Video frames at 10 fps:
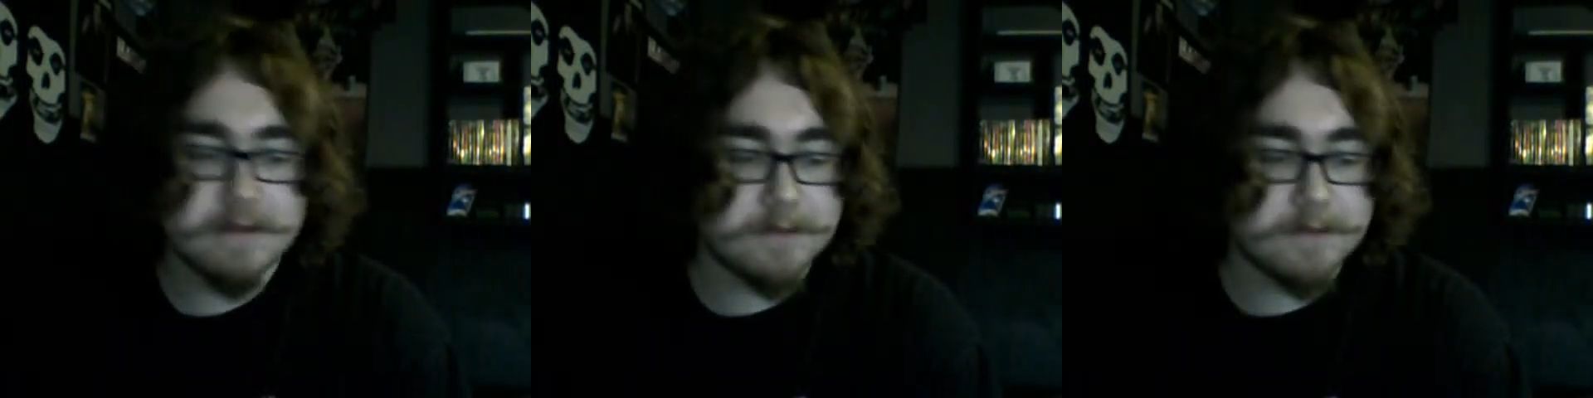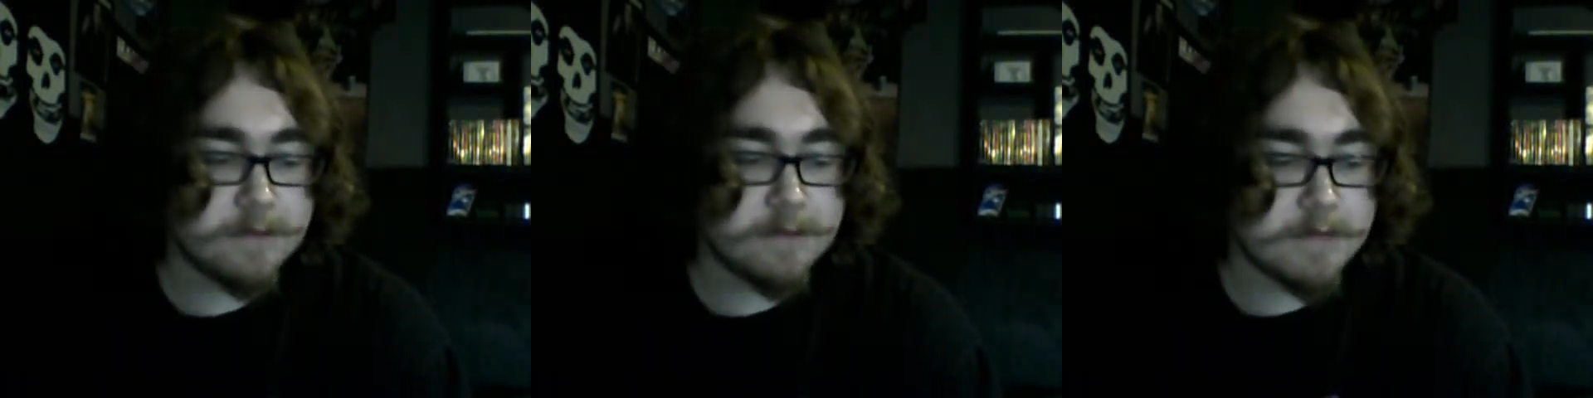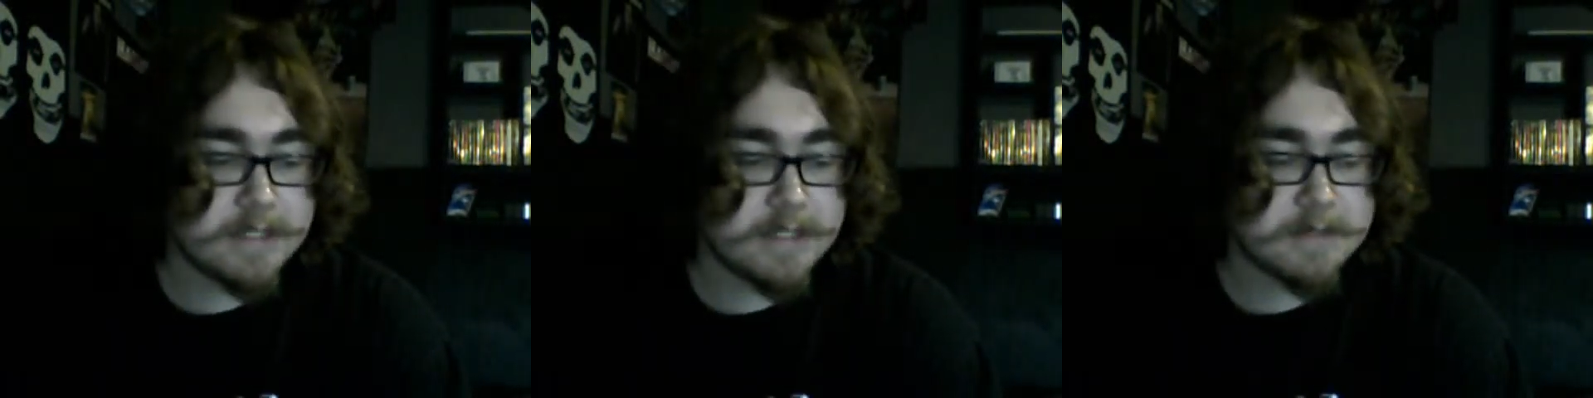Ooh, that
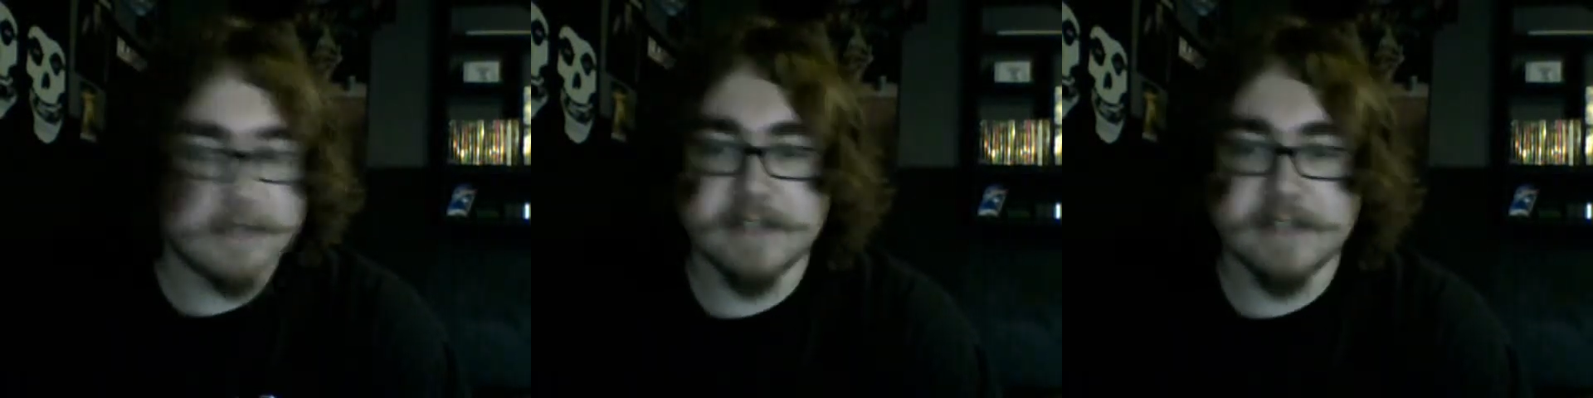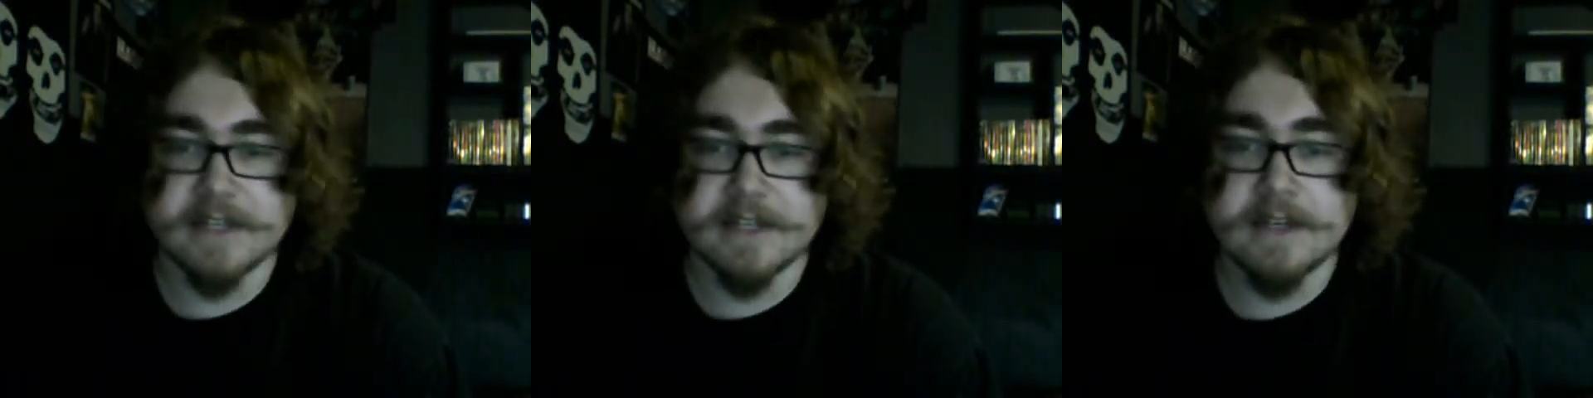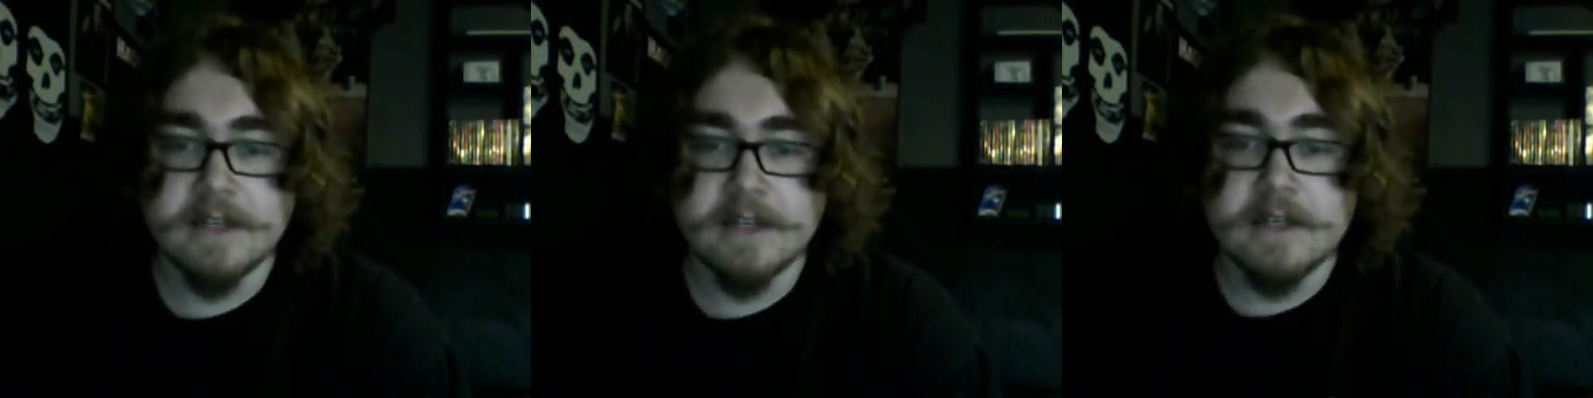takes me out again in a
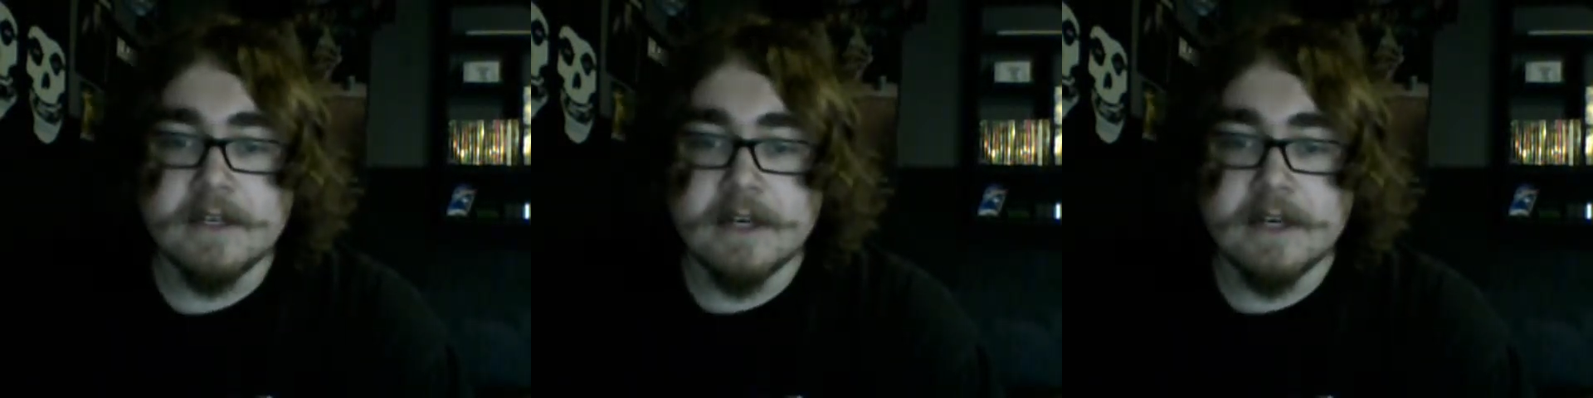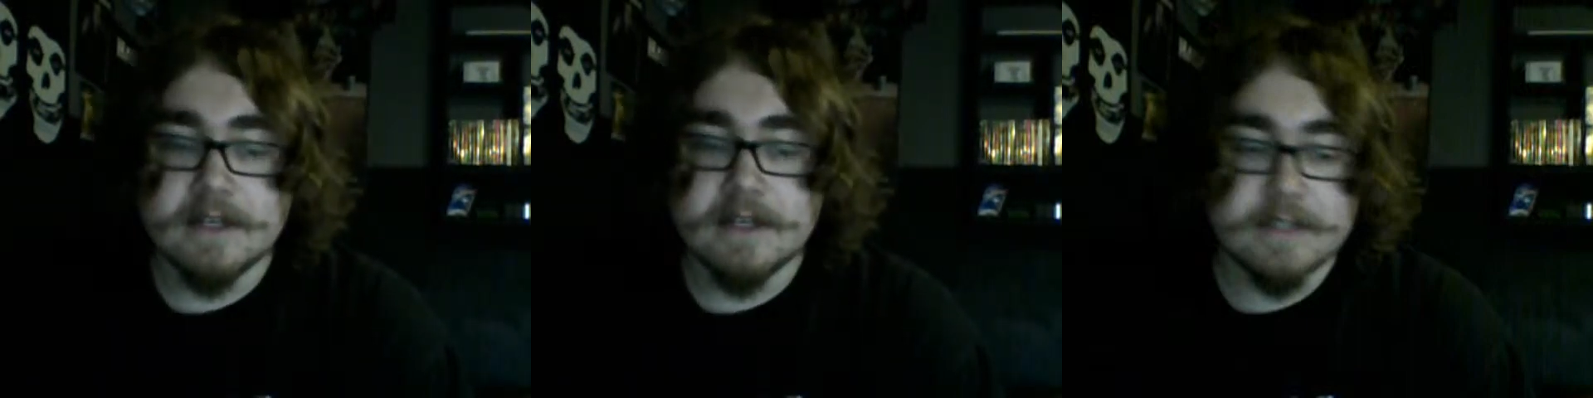second.